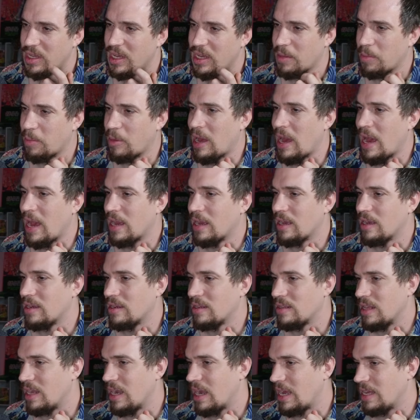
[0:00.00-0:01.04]
take back,
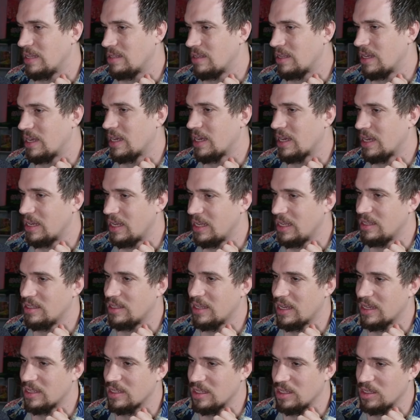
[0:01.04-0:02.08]
then I take, and he
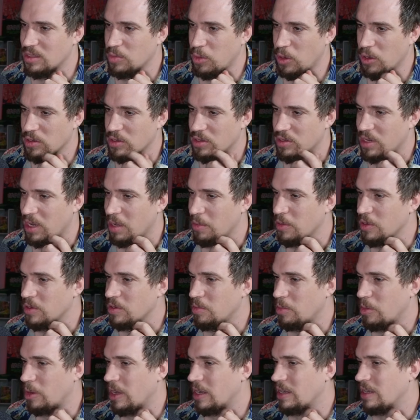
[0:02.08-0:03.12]
takes, and his pawns are
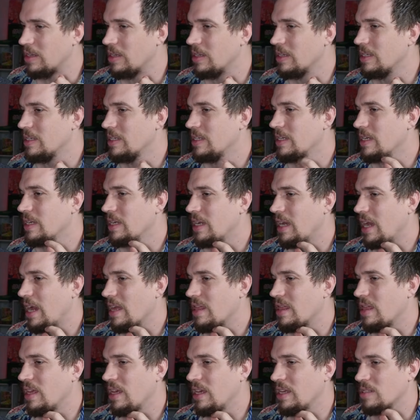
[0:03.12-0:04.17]
doubled, but I
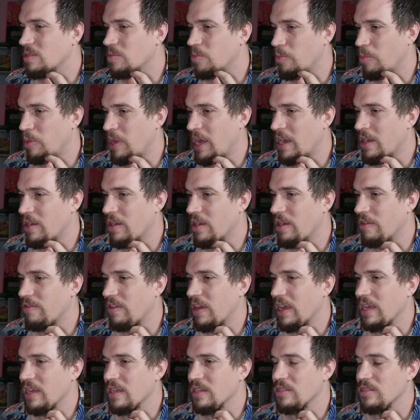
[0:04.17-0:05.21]
think it's better if
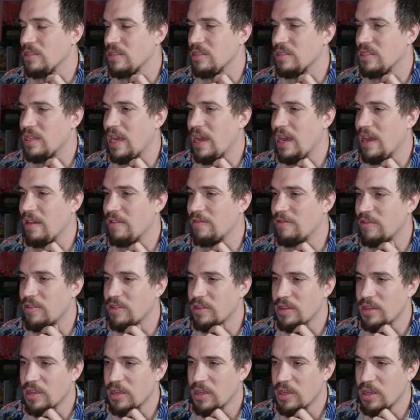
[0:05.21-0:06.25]
I can just have
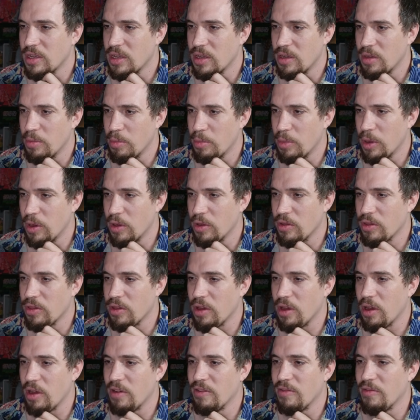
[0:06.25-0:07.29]
both
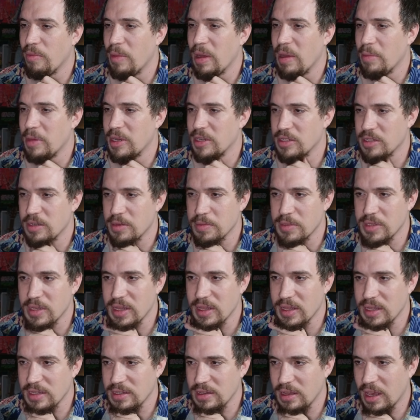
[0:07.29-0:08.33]
of my bishops
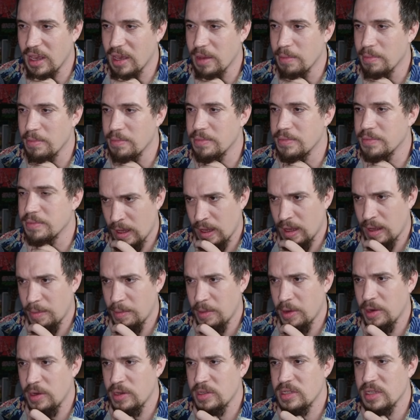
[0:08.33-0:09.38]
in this game.
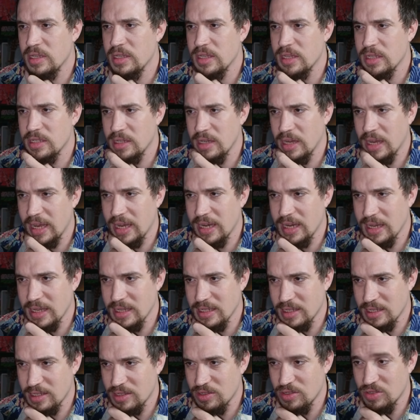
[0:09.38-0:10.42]
Noticing this knight
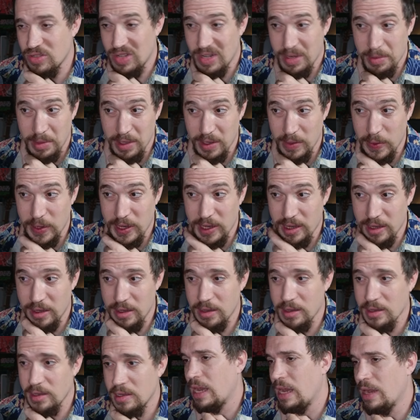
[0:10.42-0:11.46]
is extremely
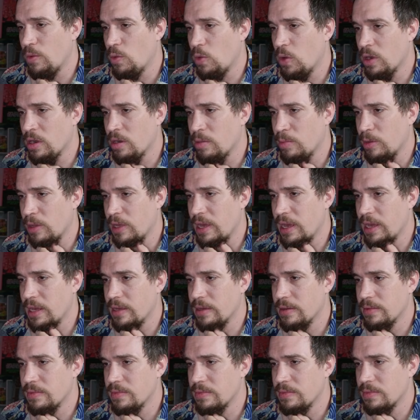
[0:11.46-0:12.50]
weak. I want to
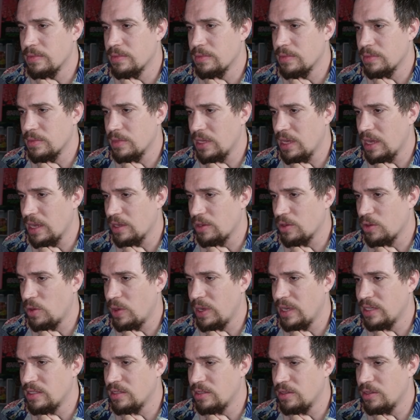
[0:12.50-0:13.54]
play, yeah,
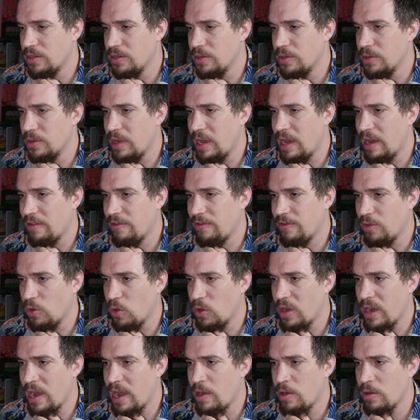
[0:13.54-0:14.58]
queen to
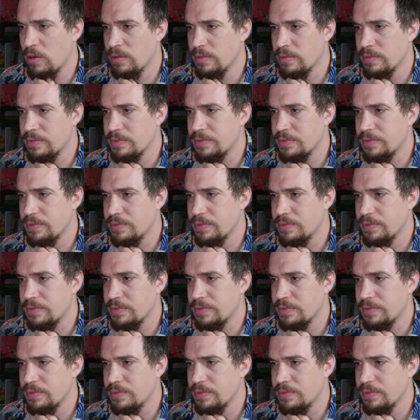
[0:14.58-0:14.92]
f4 now.